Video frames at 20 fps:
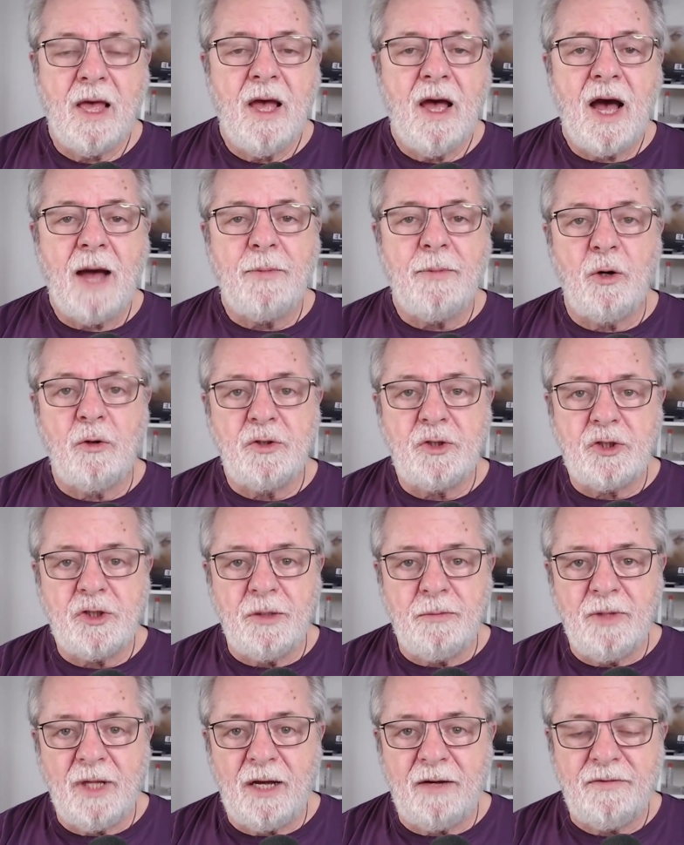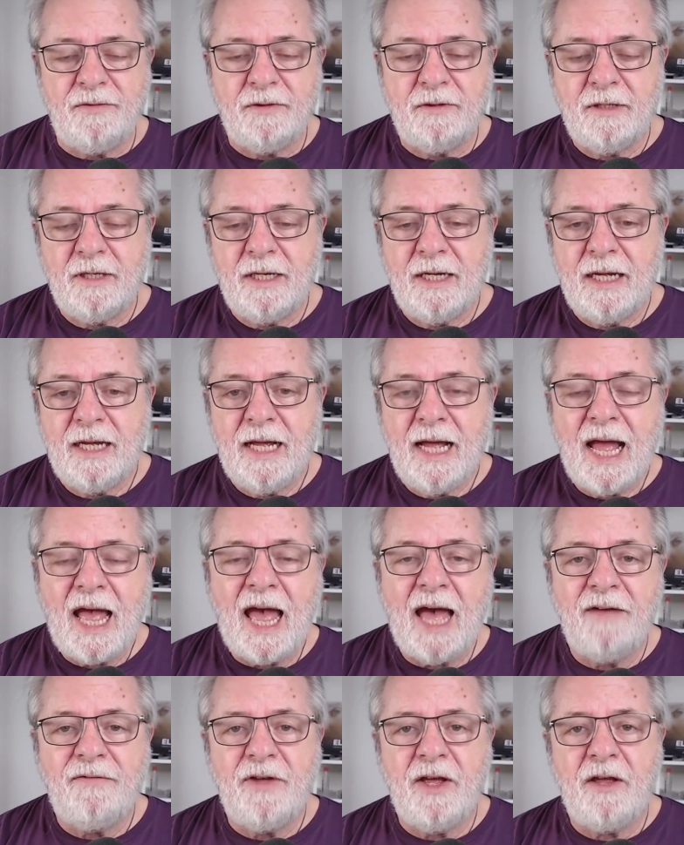I'm your host, Jim Love.
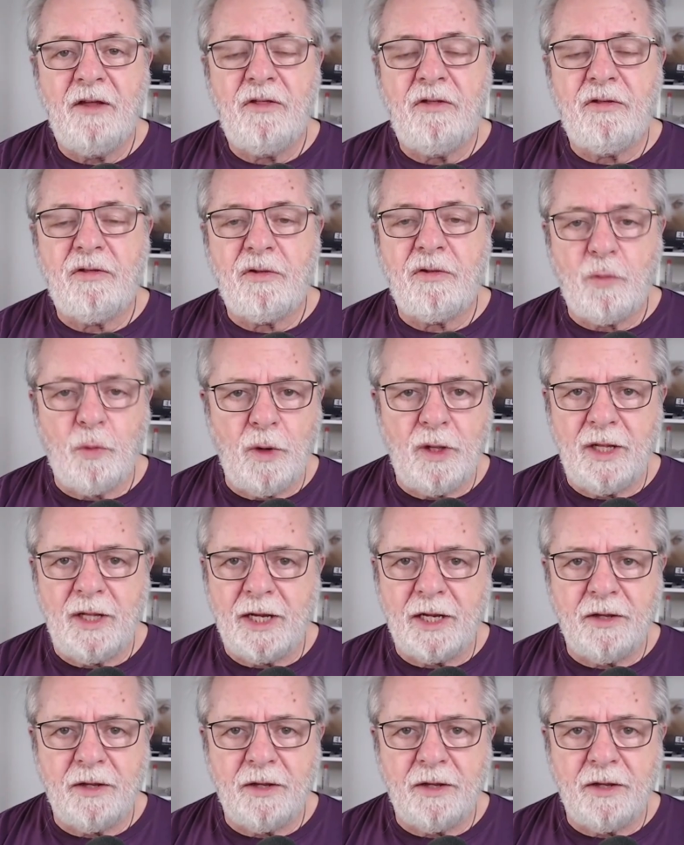Have a thrilling